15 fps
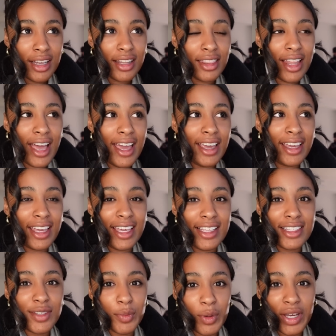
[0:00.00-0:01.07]
Like,
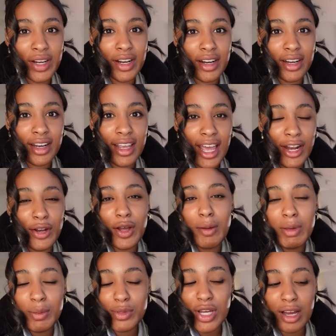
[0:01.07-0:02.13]
it's weird. And you know how
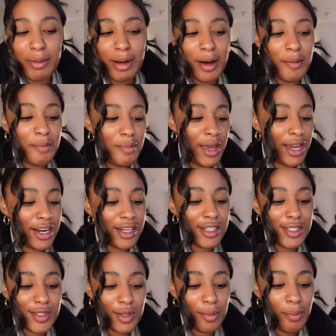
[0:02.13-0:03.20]
people talk about
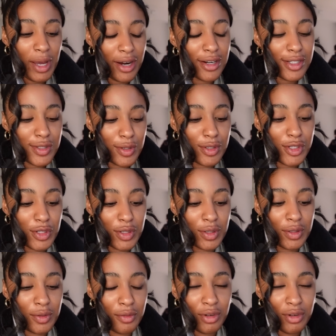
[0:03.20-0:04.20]
parasocial